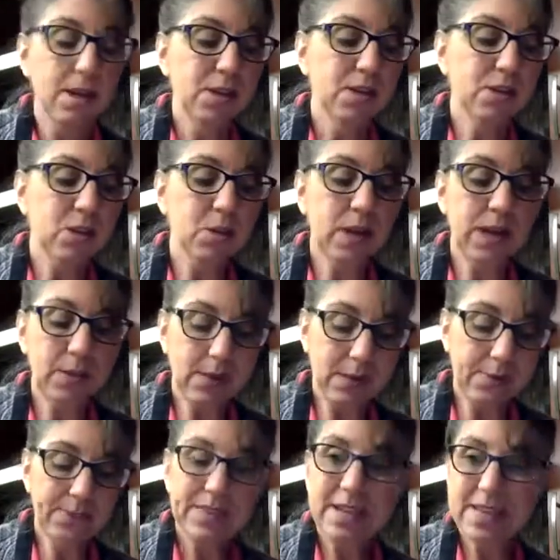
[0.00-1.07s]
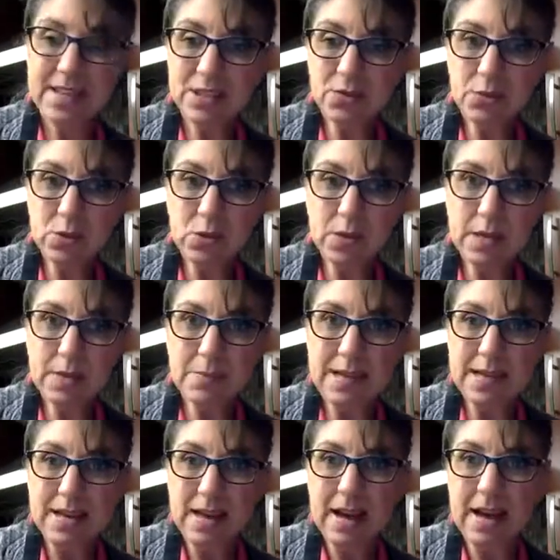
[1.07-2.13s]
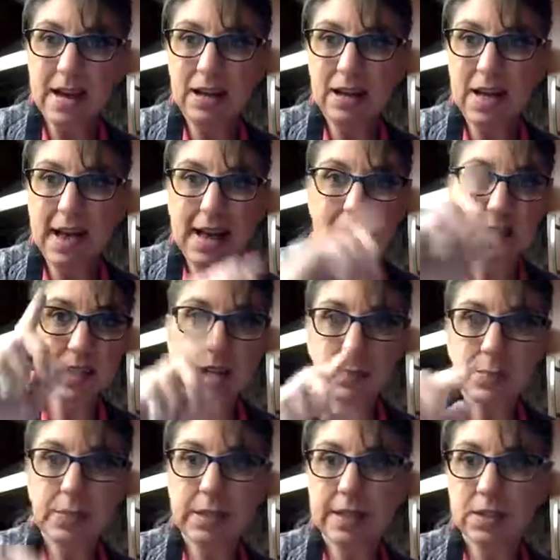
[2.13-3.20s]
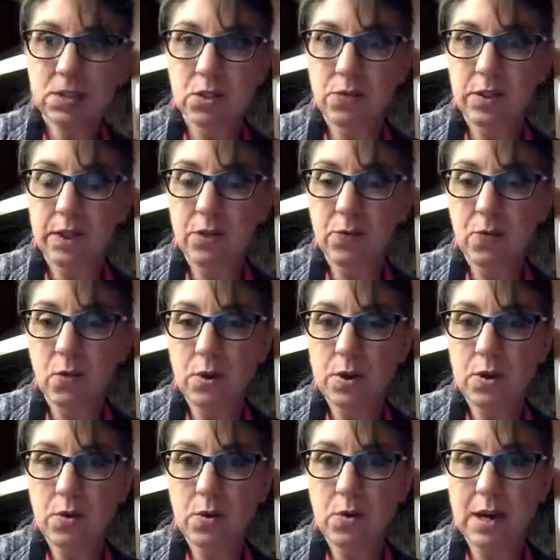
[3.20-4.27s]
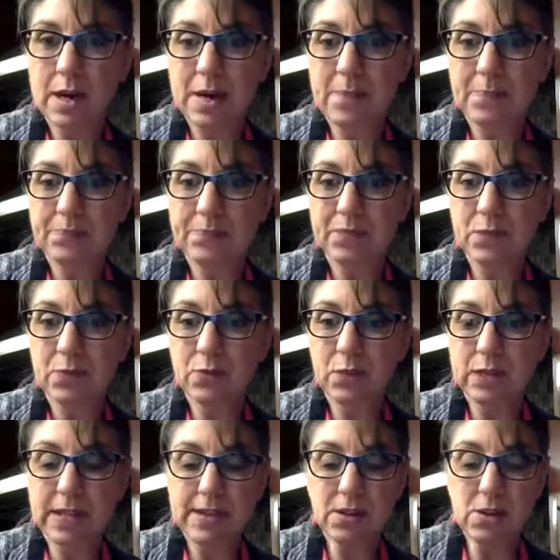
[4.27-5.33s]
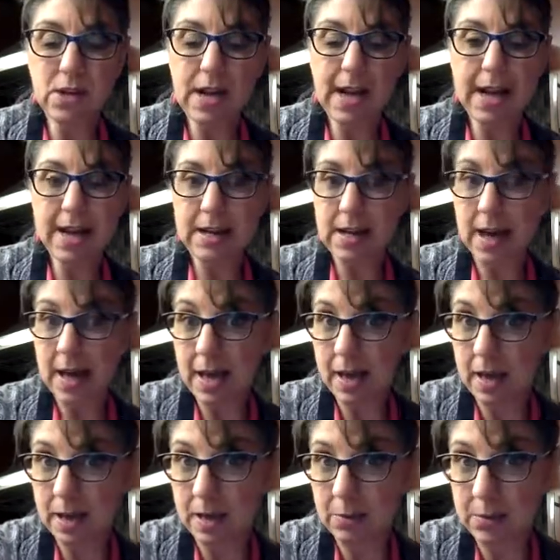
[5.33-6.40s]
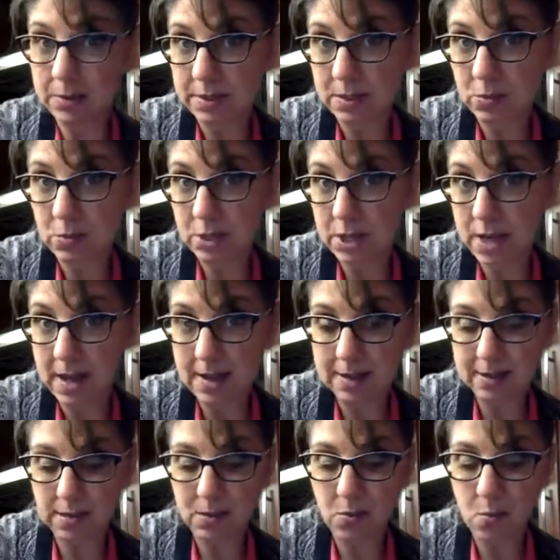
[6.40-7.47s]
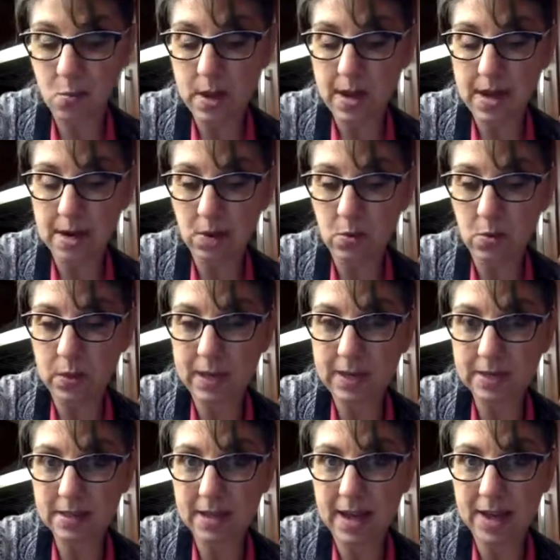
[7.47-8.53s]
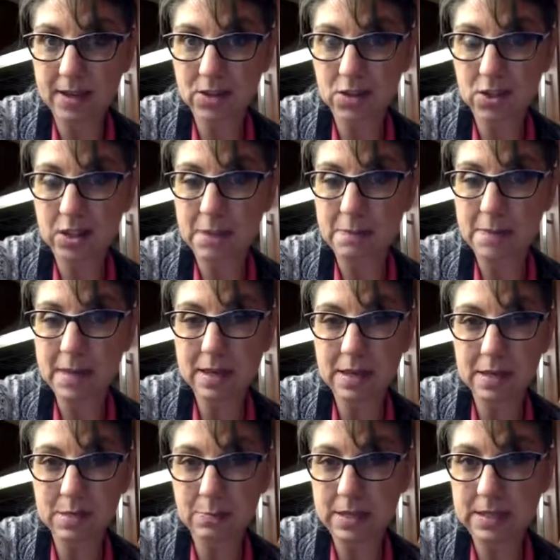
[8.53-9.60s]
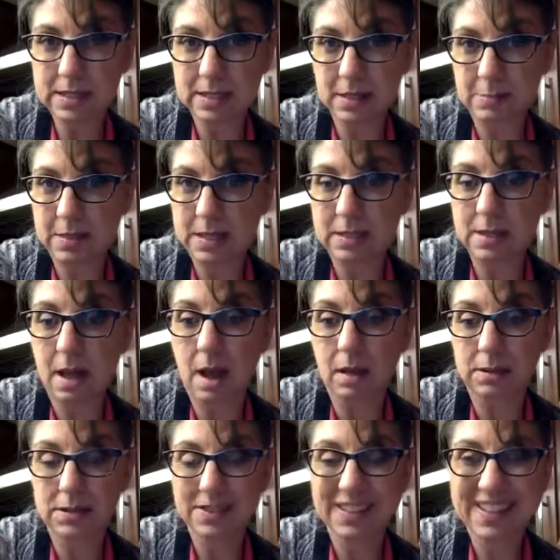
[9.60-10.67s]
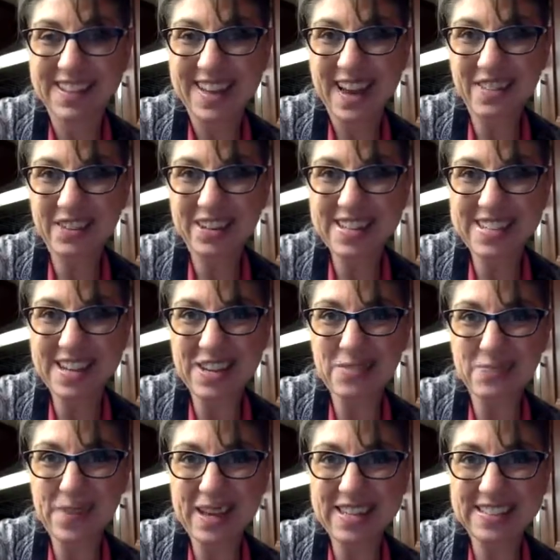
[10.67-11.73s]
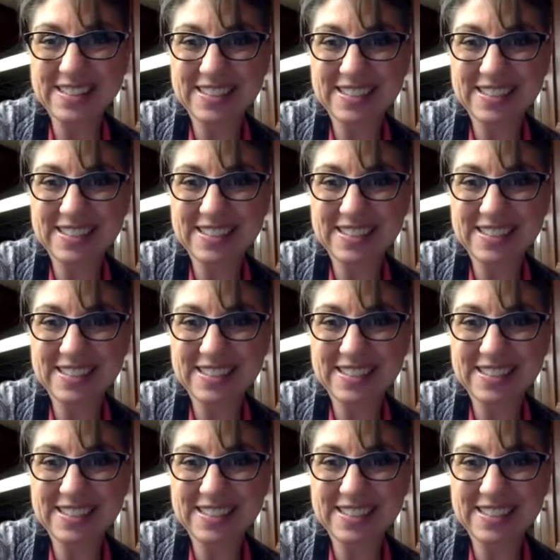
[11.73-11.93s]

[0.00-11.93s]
So anyway, thanks for joining me. I'll add a couple links over here for you for later, and I will see you tonight when we get to actually make the pizza. Have a great day. Bye.